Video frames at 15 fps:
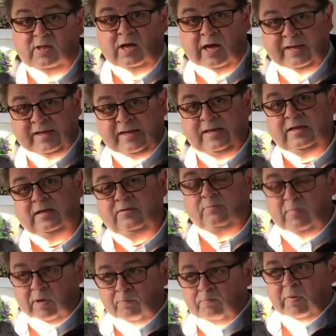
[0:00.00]
I needed,
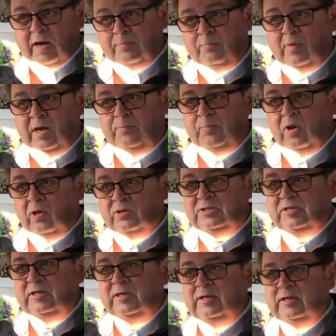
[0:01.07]
my
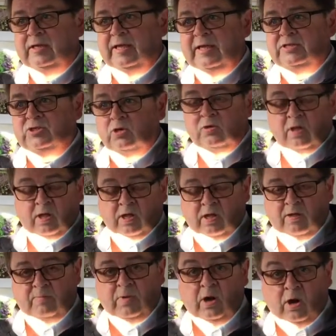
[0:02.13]
plot is
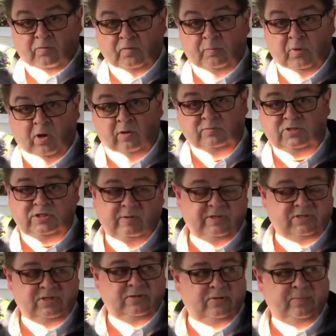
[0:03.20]
half a plot, so
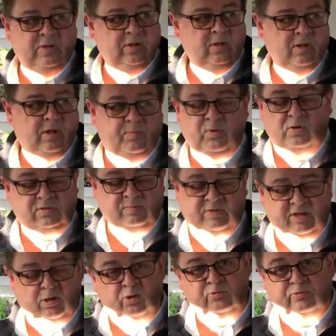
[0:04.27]
it's
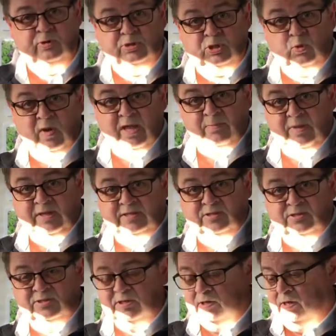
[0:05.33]
approximately 100 square
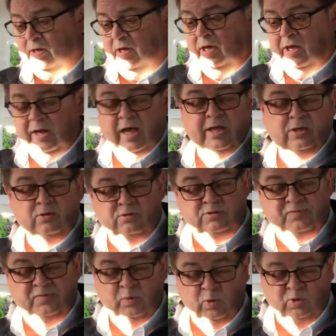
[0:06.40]
metres, and I used
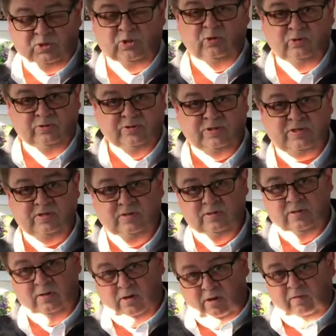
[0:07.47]
4 tonnes
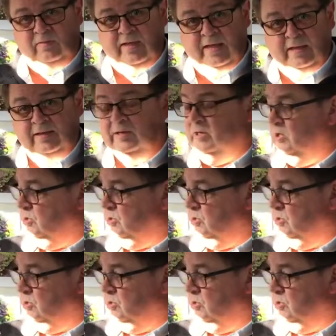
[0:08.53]
on there.